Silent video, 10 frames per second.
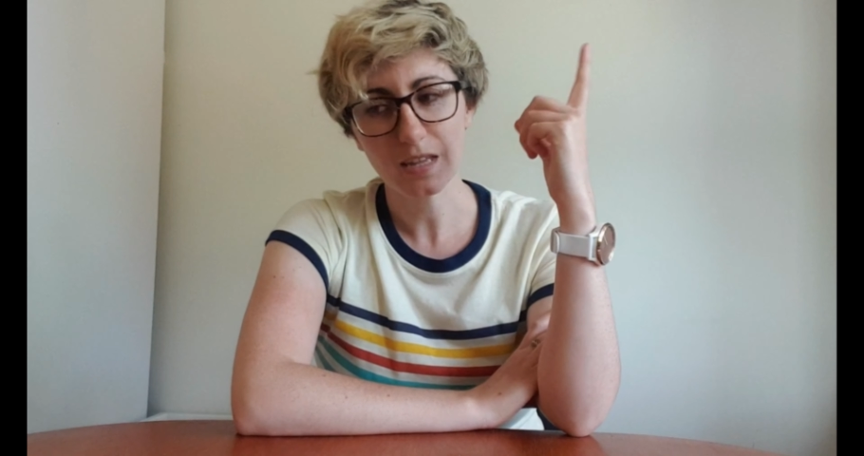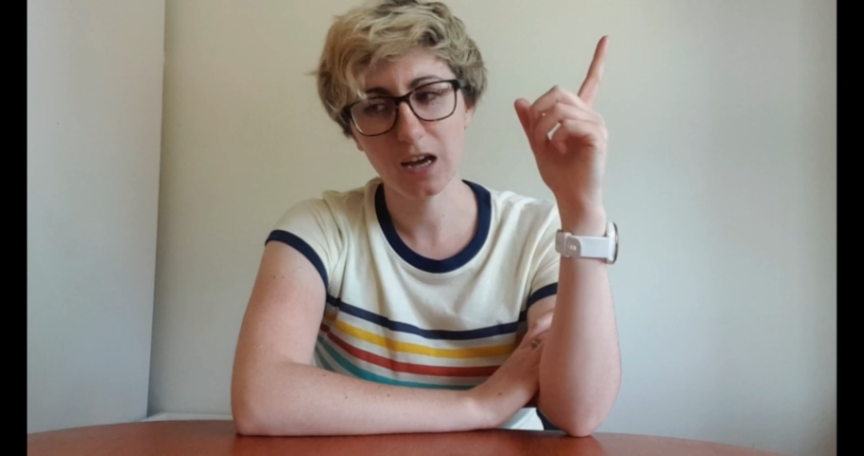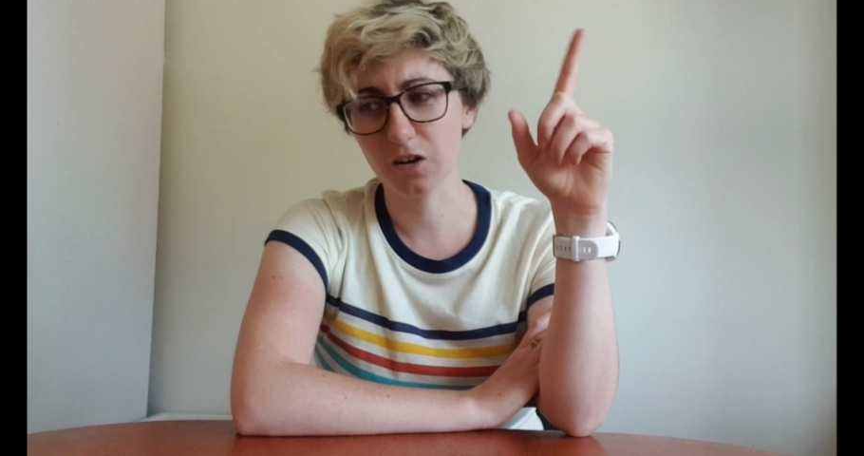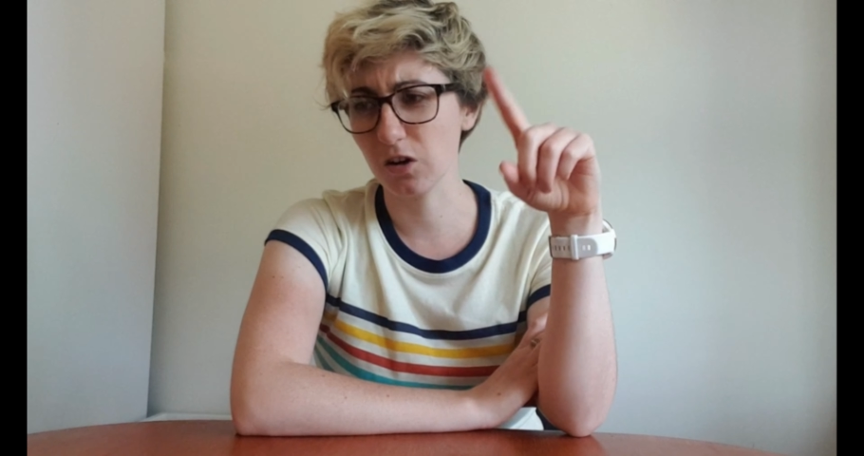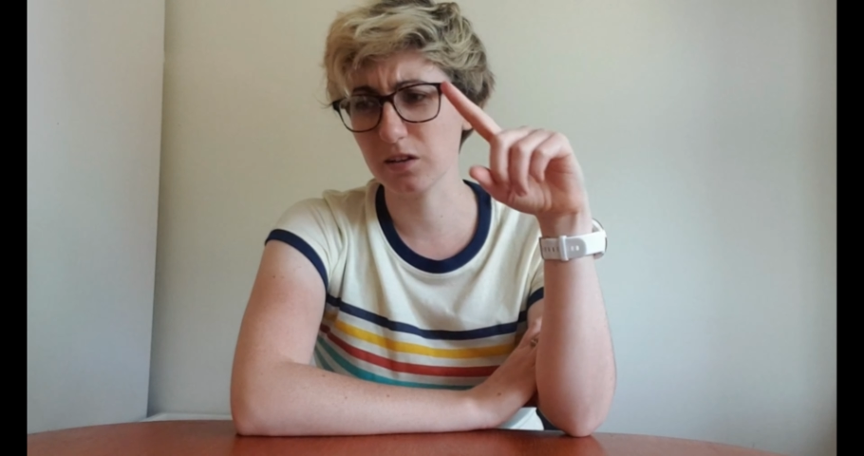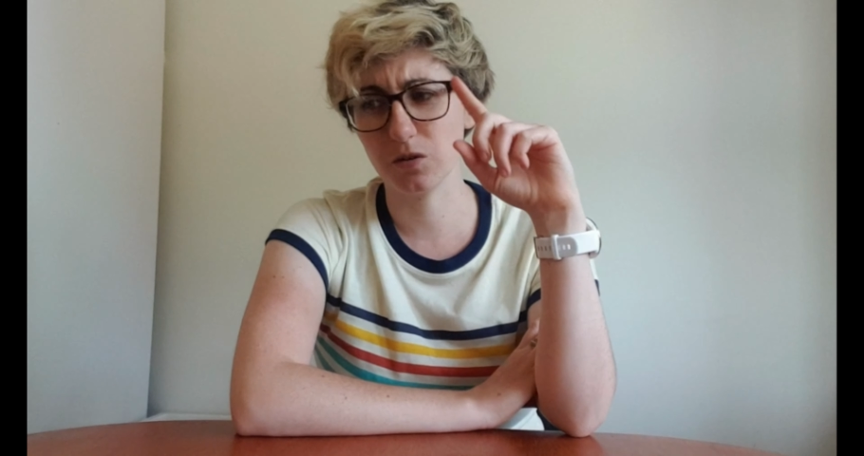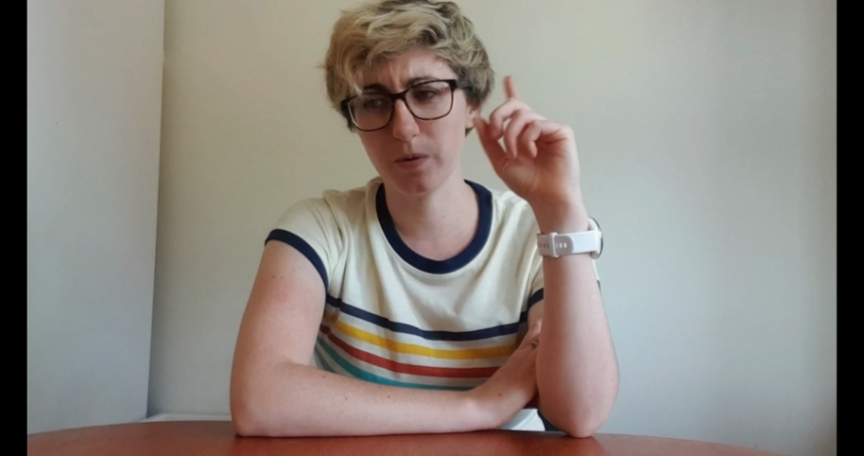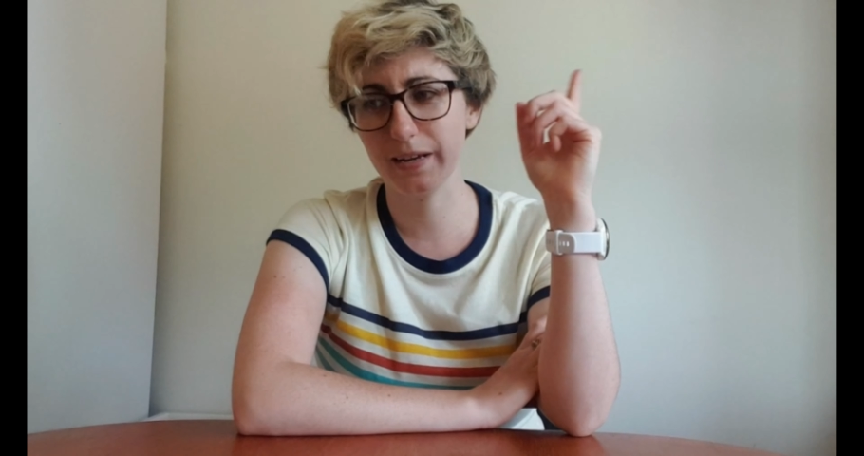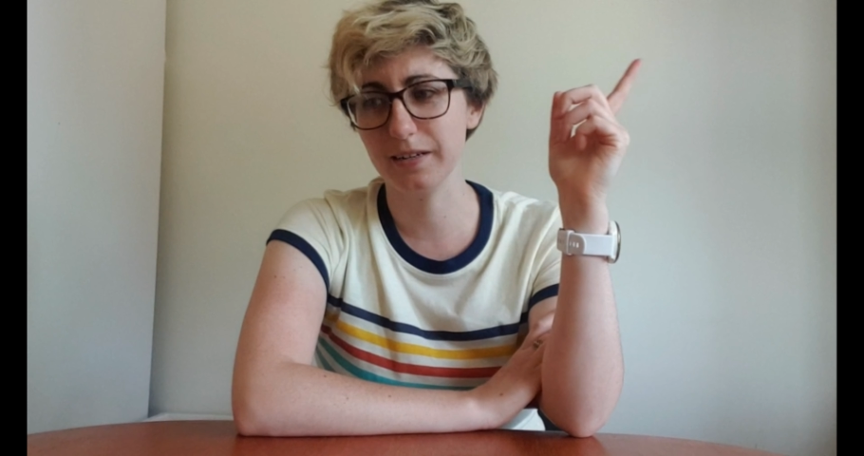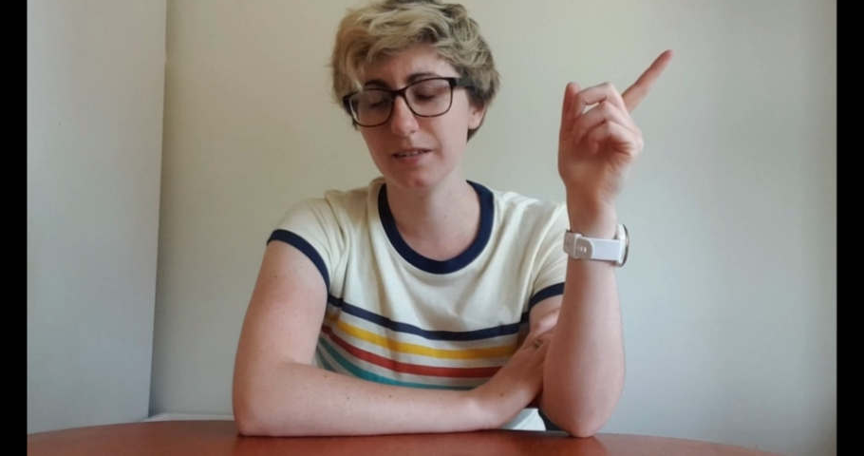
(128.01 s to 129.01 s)
and all the
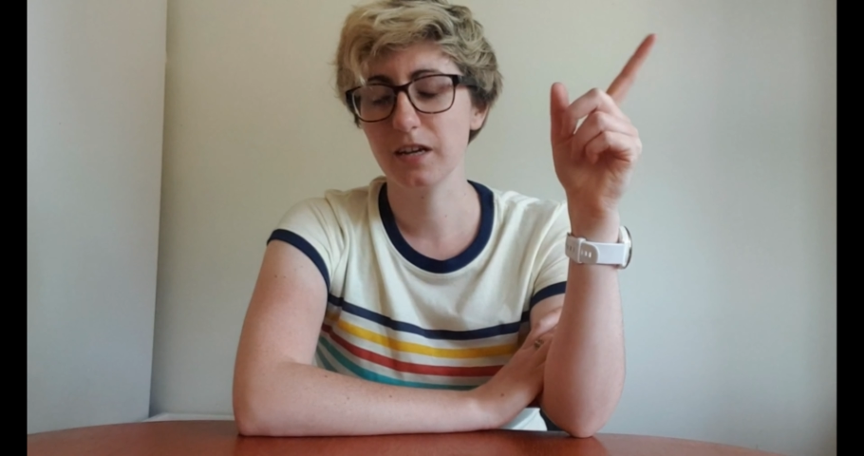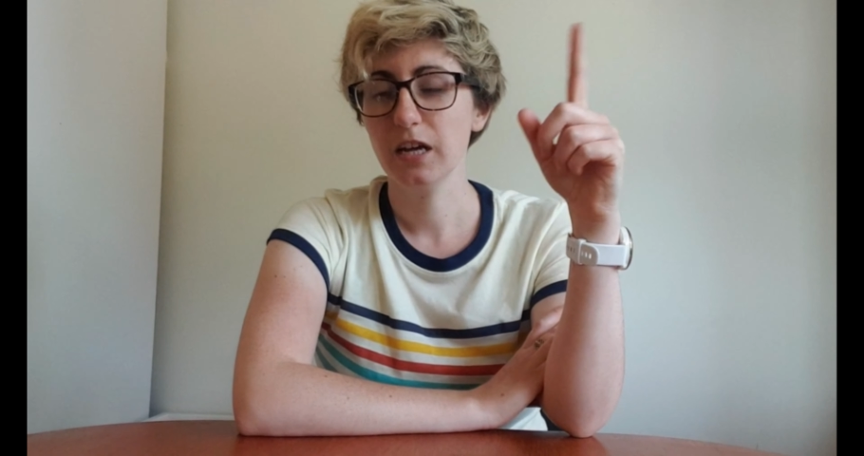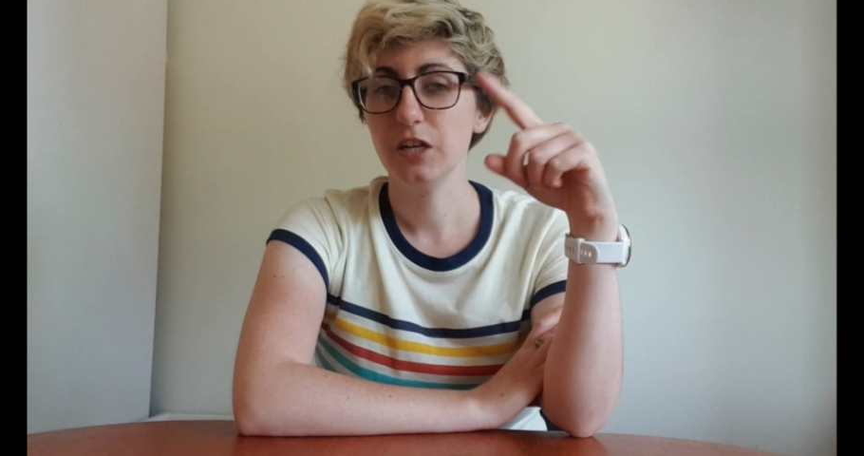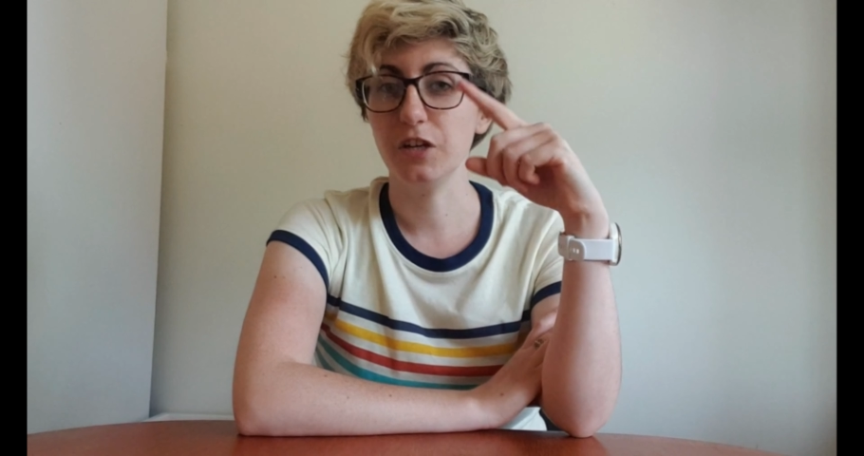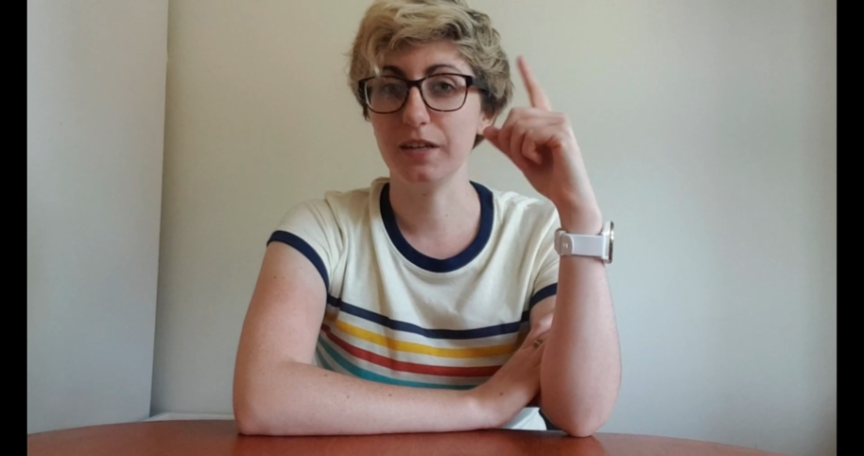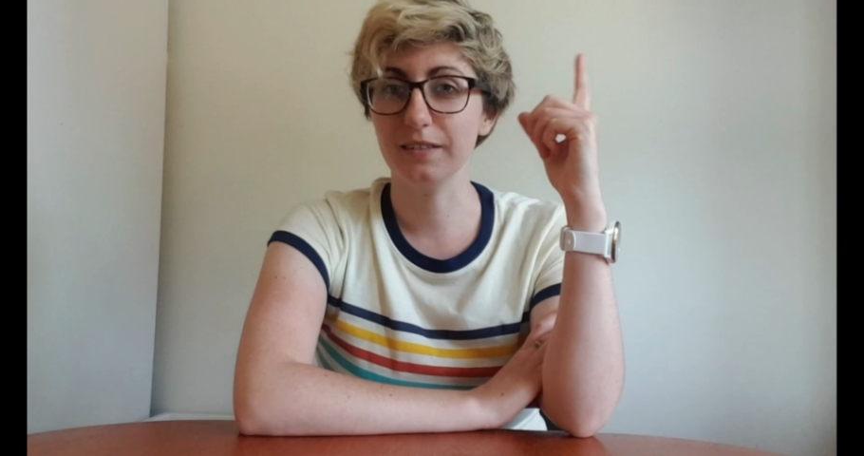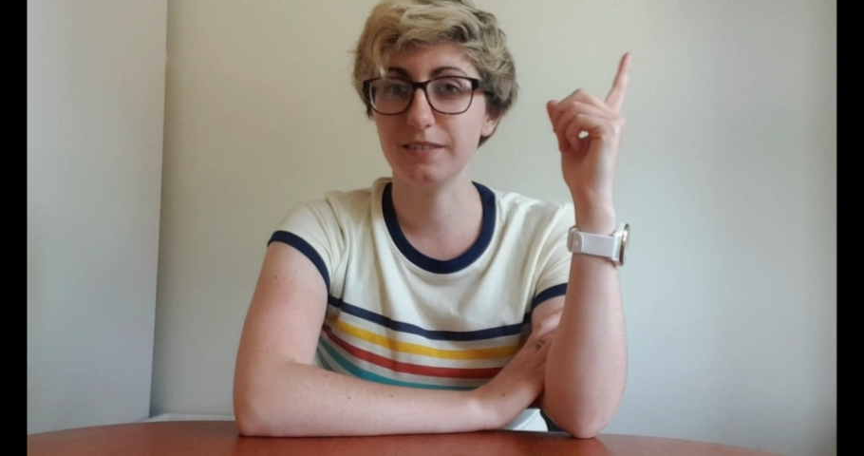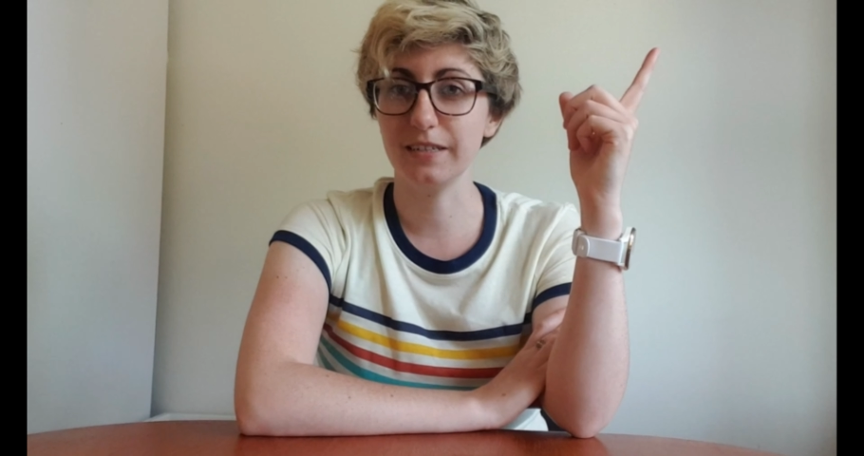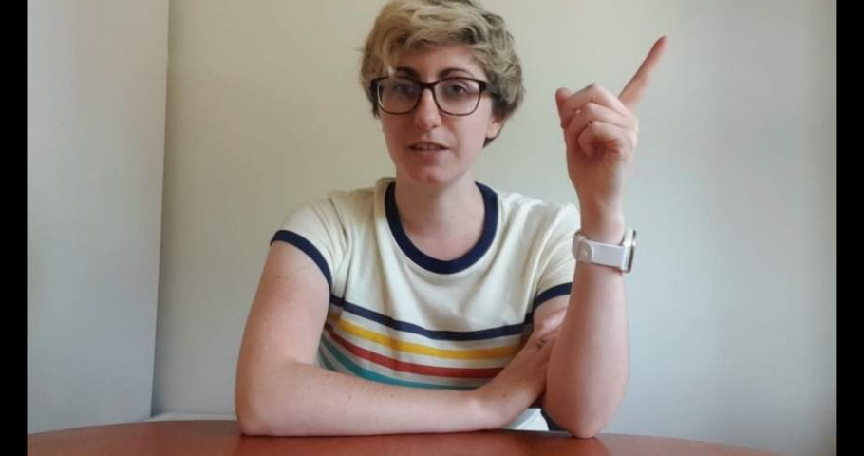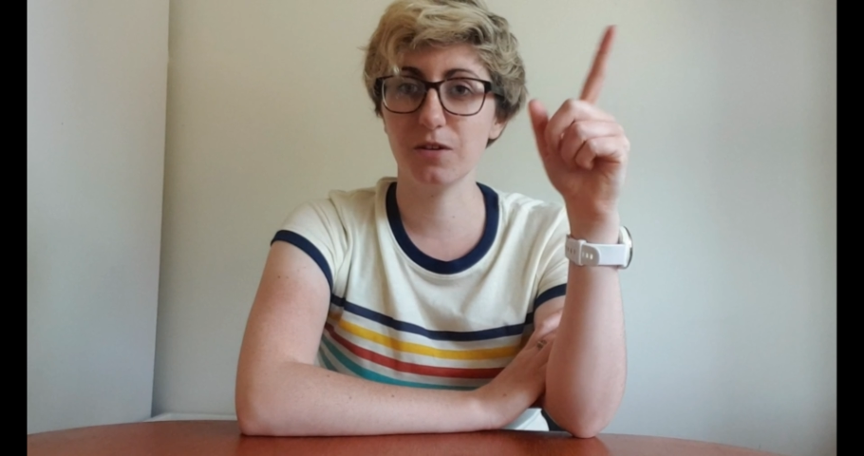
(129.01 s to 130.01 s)
wind, you can
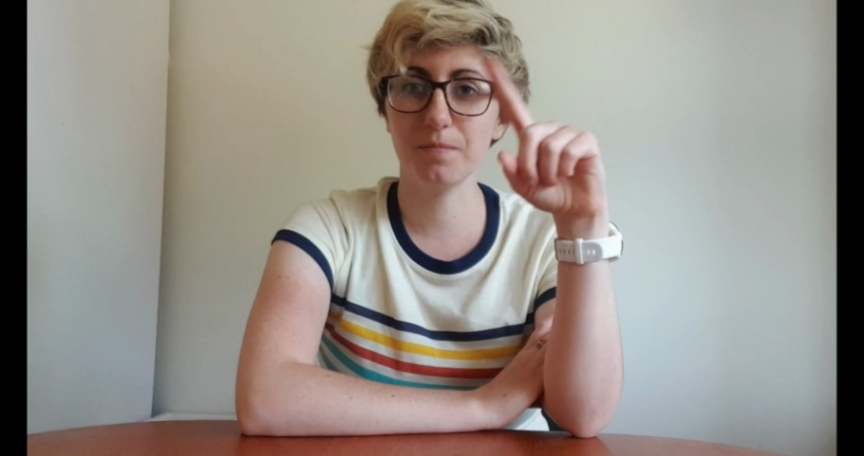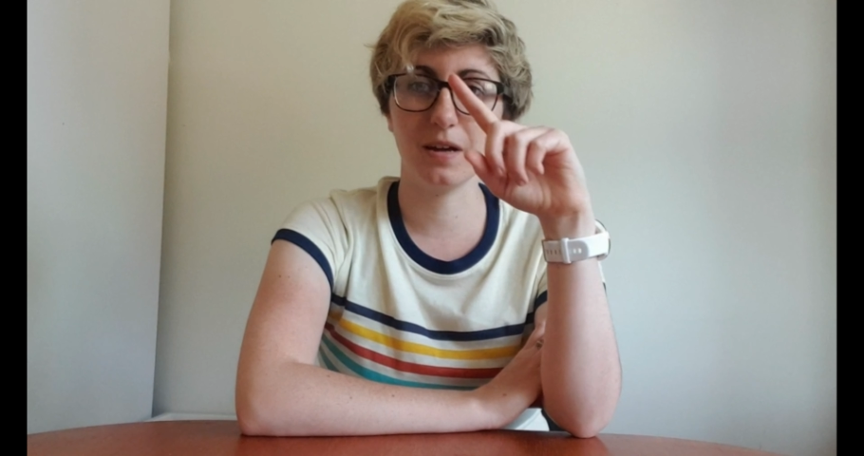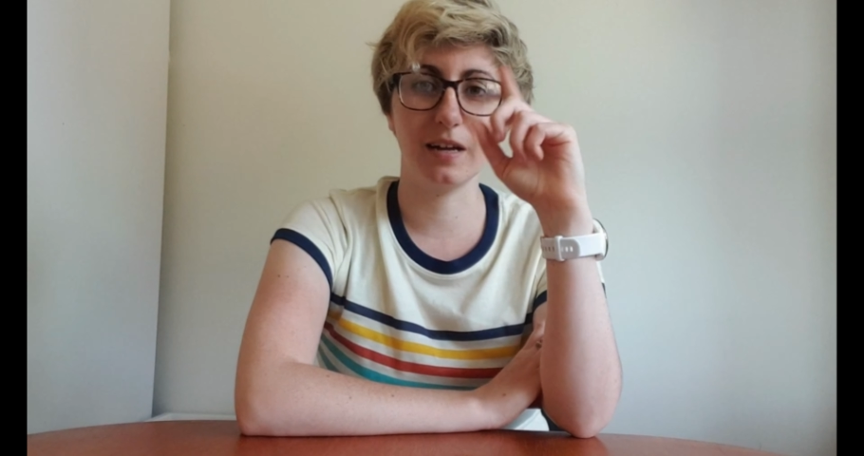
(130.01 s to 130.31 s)
see them,